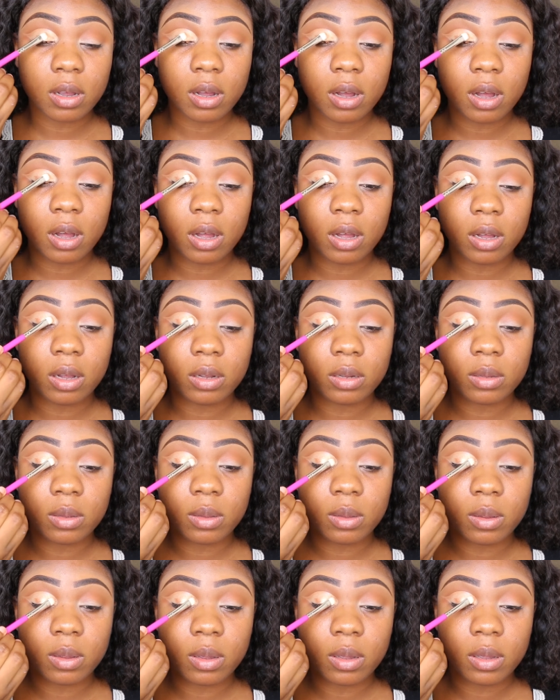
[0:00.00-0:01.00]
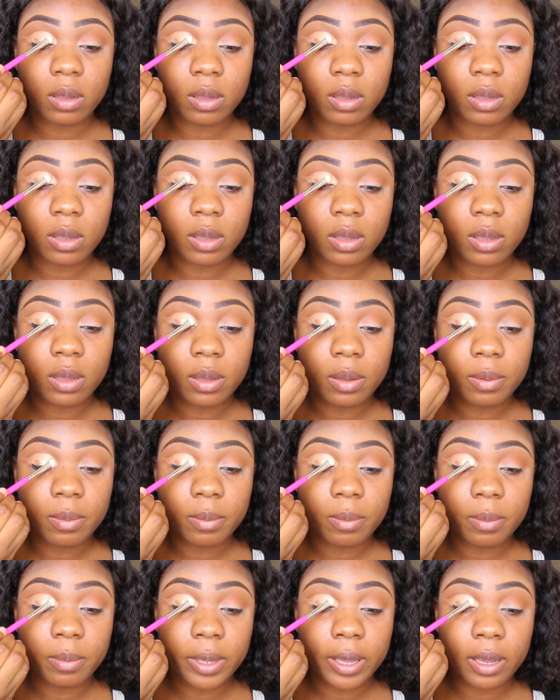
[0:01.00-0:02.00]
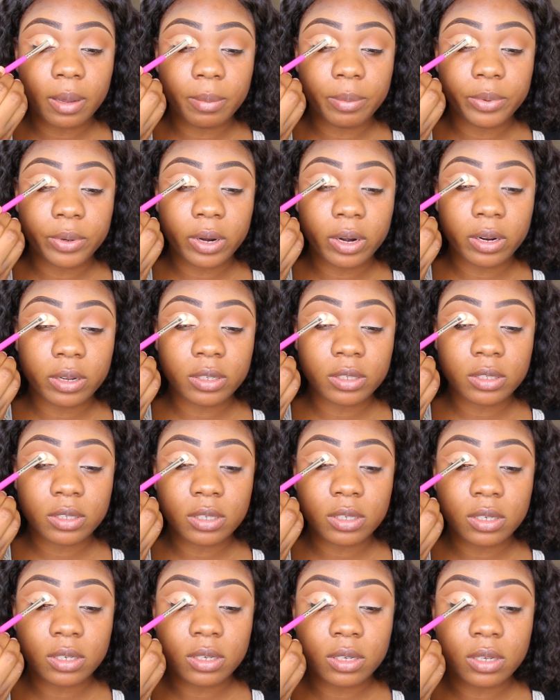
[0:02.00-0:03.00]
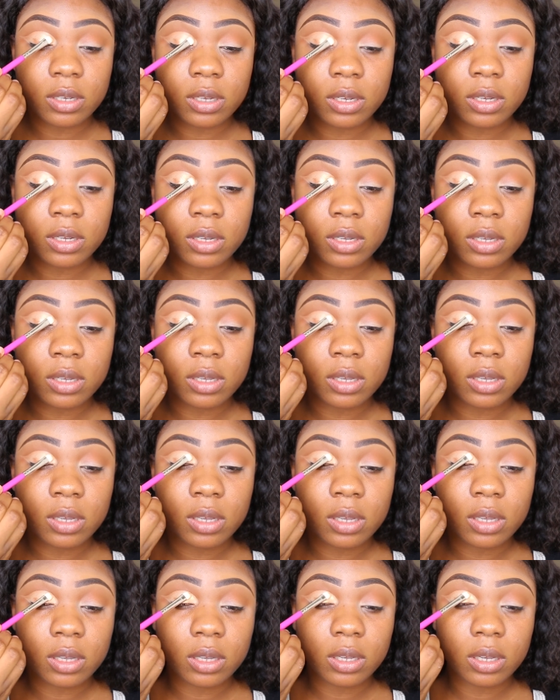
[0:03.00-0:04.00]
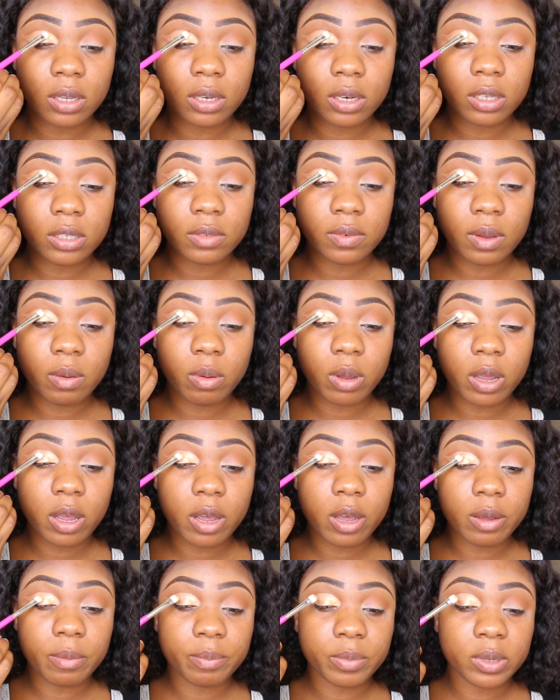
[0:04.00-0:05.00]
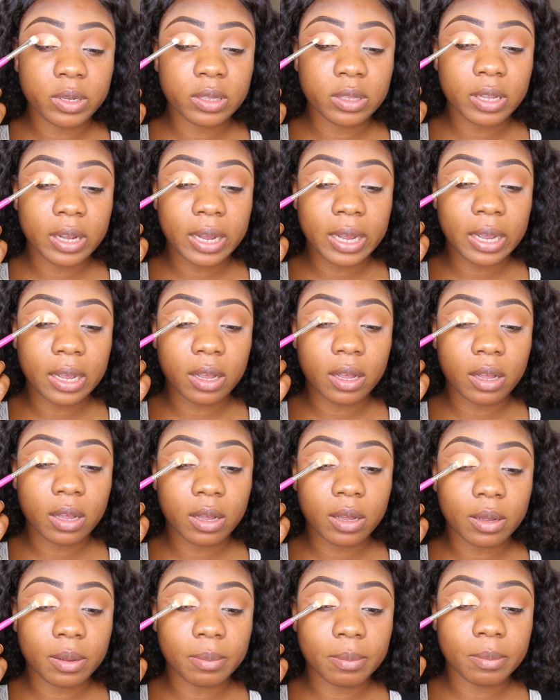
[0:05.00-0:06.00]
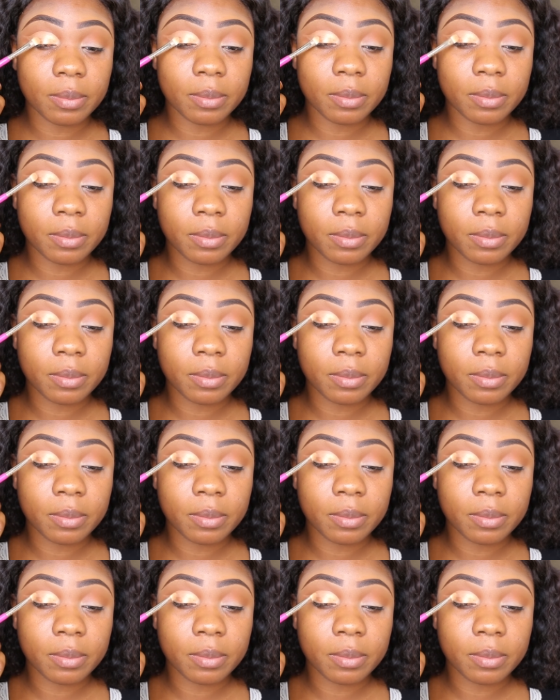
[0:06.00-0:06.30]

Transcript: called Bare Bronze, and it's from a company that I